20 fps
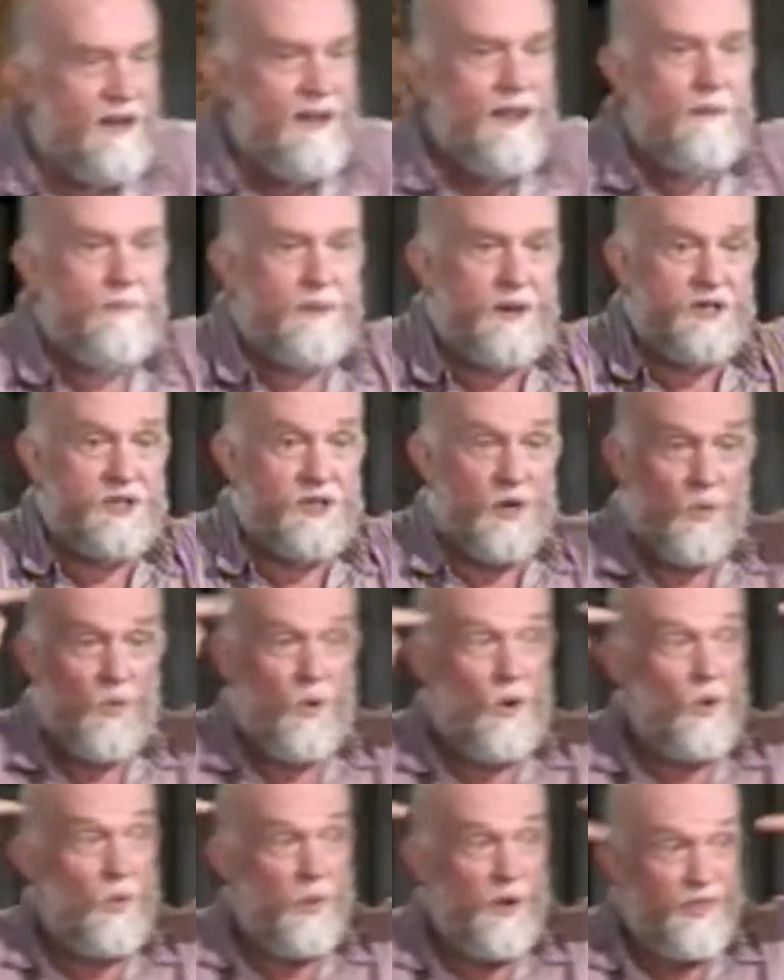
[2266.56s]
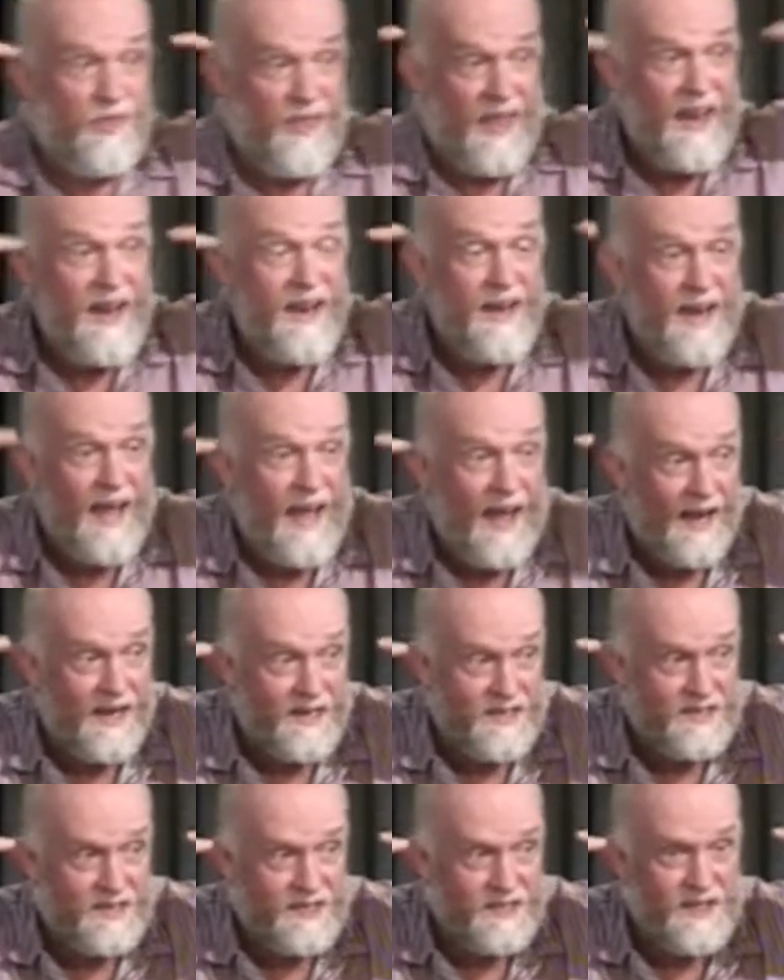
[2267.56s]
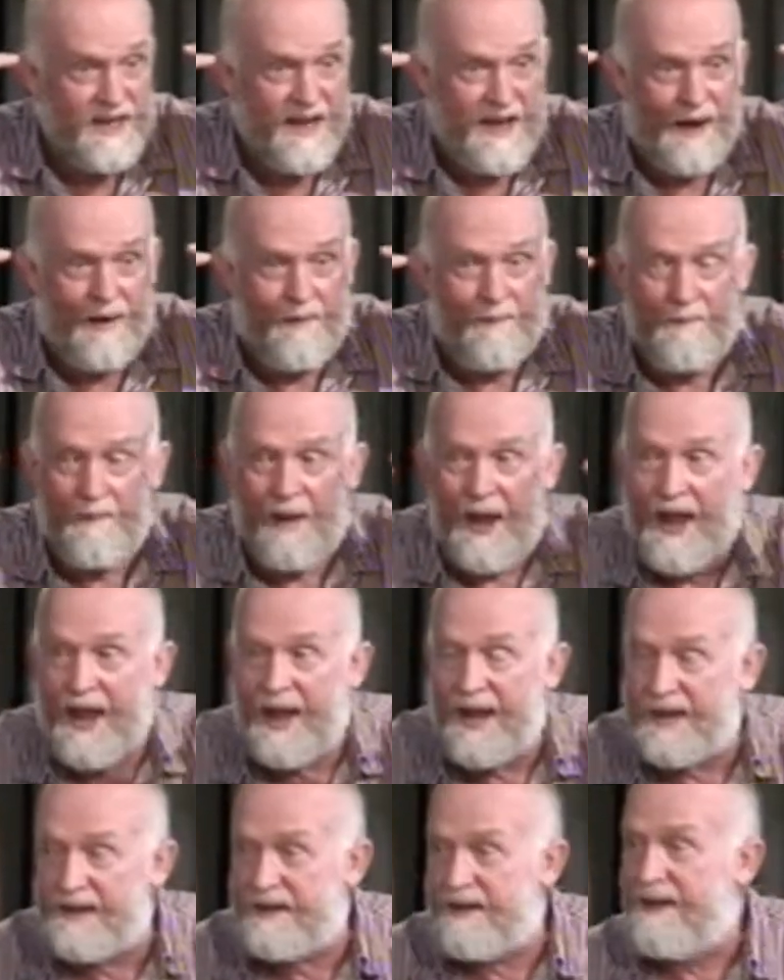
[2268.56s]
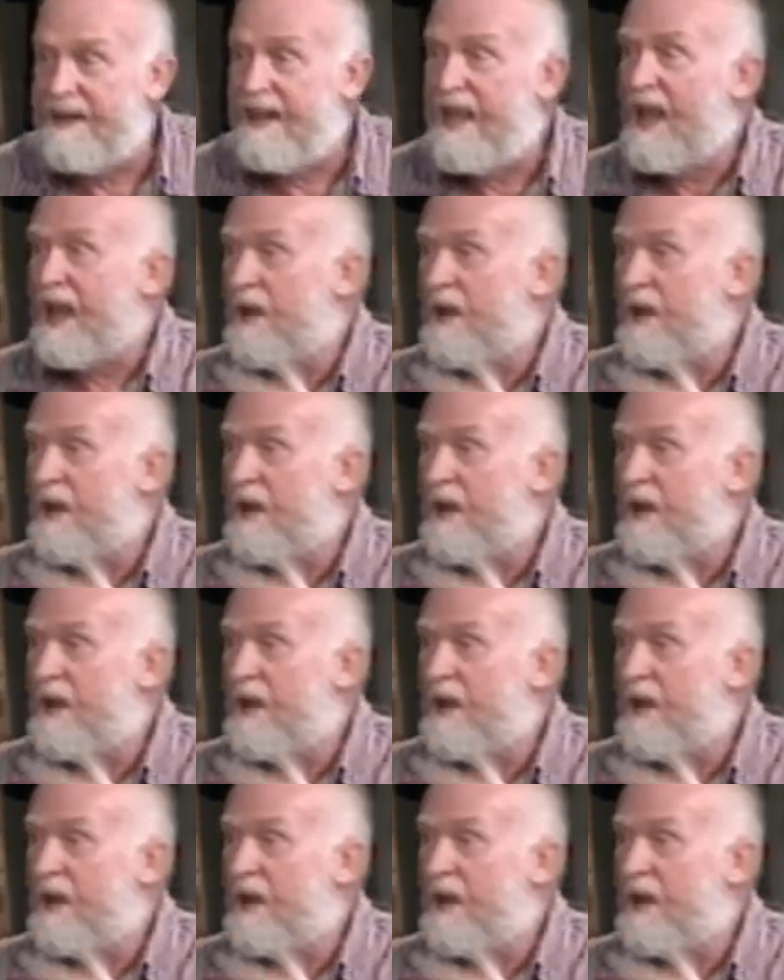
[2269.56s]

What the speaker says: but is the war within us, is in our mind. And